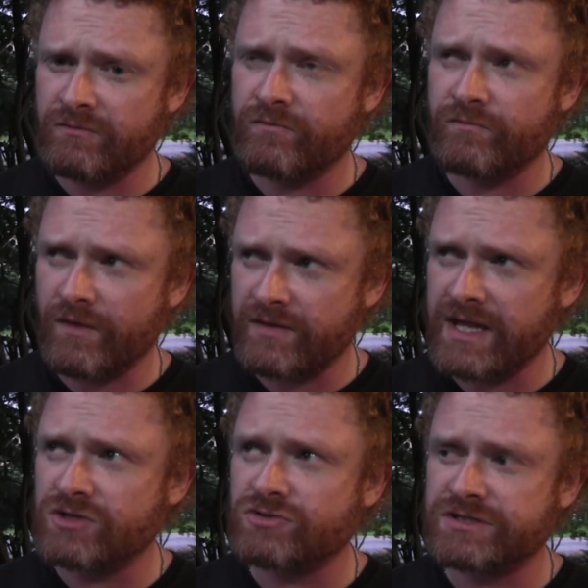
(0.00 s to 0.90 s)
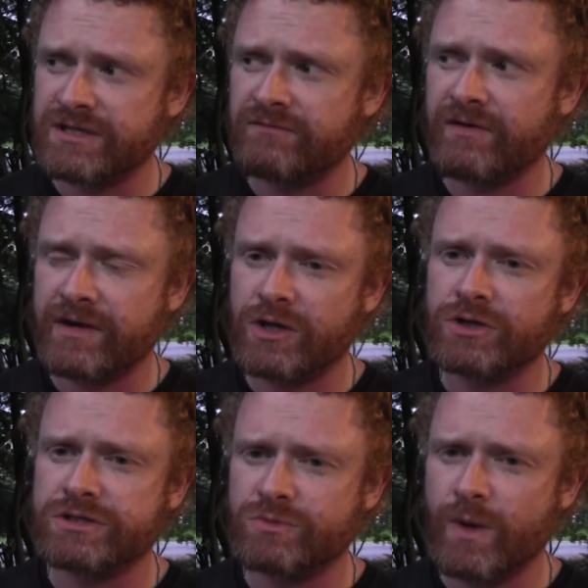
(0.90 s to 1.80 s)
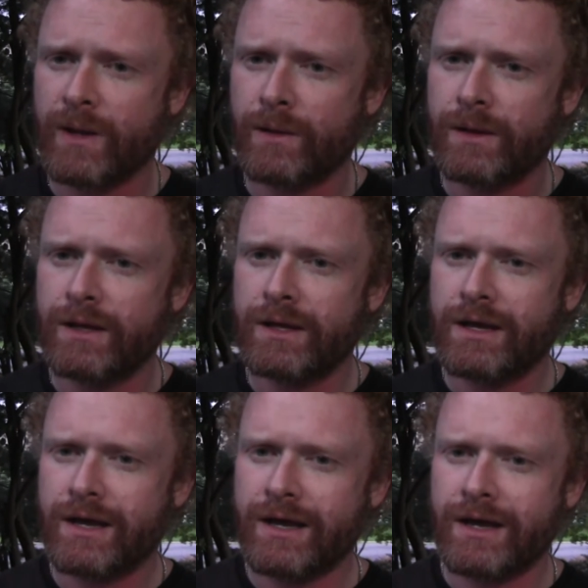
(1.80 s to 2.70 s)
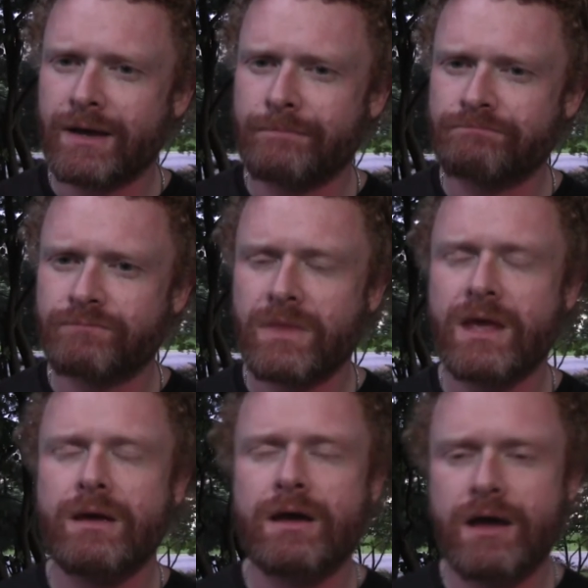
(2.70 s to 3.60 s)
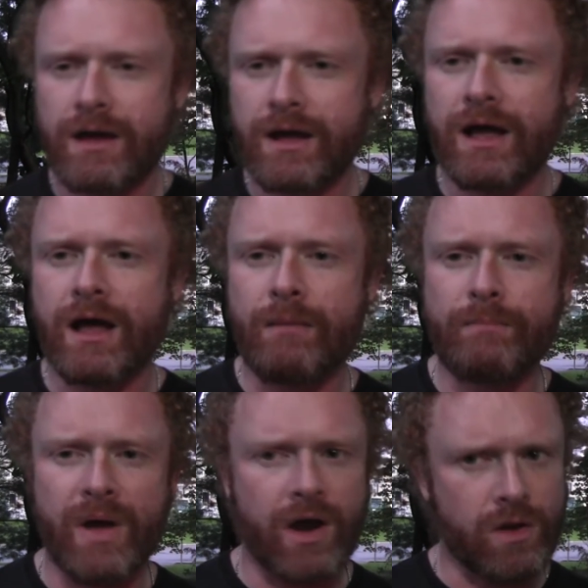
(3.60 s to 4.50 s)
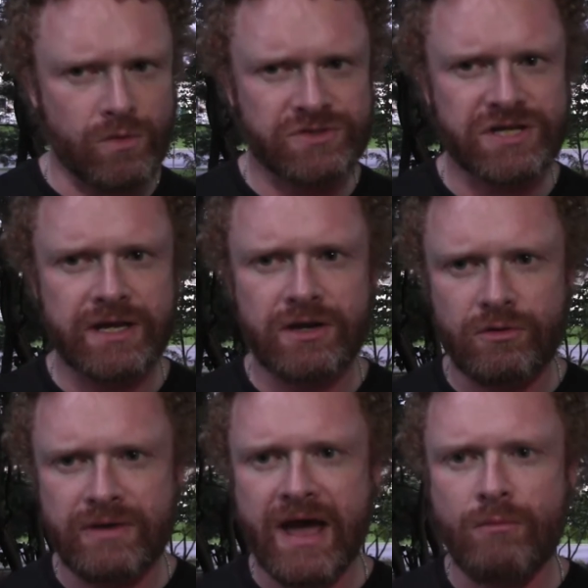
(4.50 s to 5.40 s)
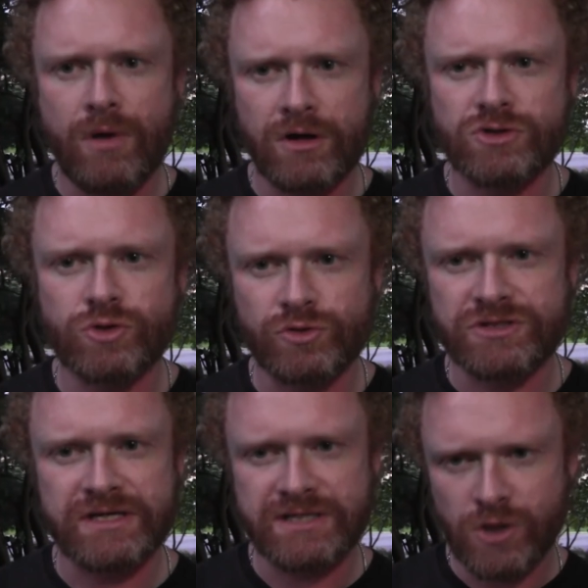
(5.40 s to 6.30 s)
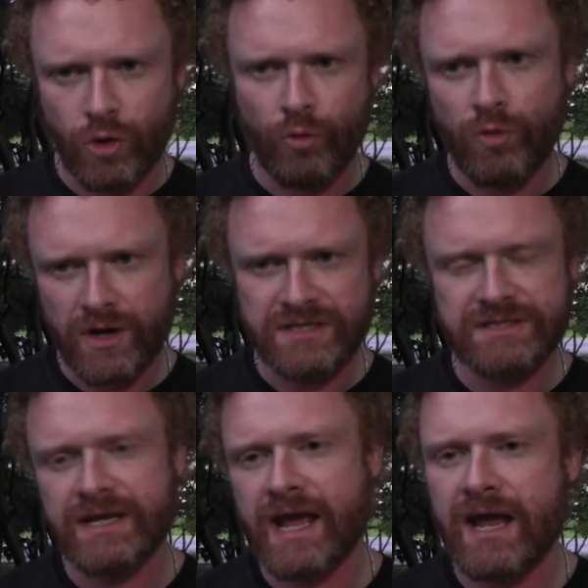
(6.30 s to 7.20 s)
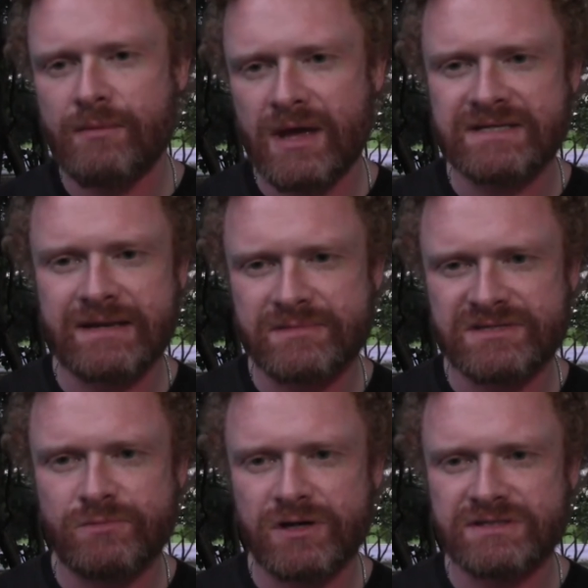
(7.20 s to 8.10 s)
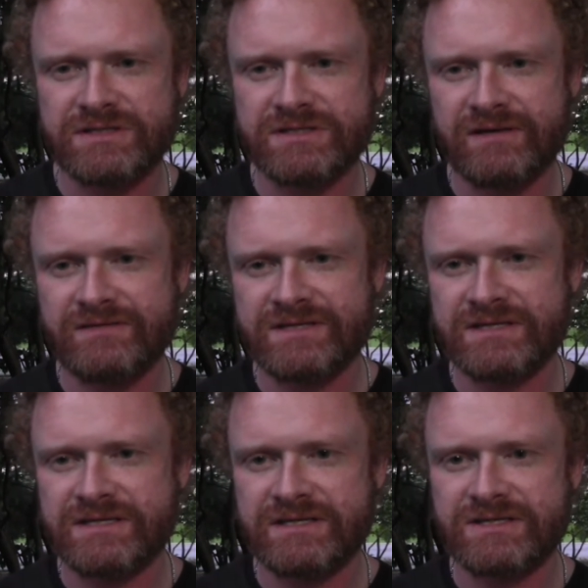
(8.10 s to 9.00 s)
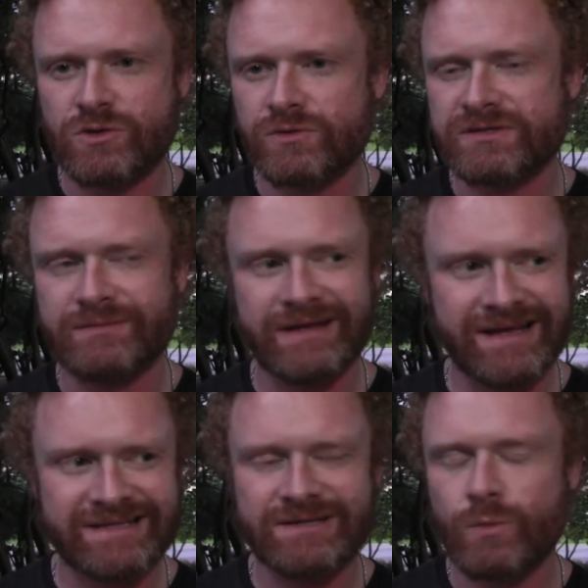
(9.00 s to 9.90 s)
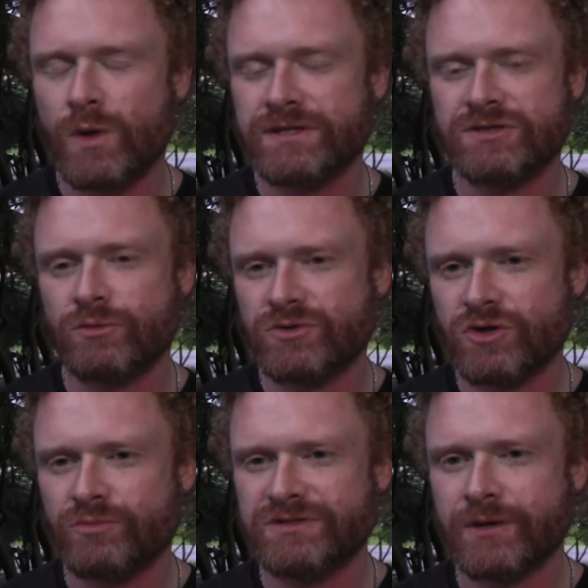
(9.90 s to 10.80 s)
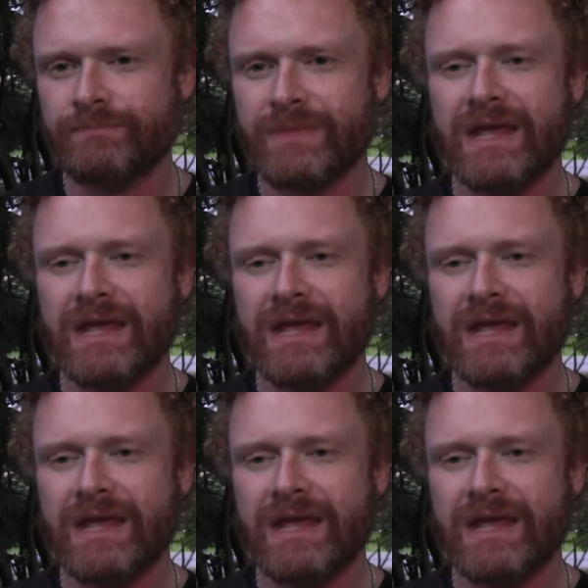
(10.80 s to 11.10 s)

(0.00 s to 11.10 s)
very interesting, very good as well. But I will say, you know, now Mark Dawson has incorporated the AMS, Amazon Marketing Services, into his course. I mean, that's a one-stop shop. So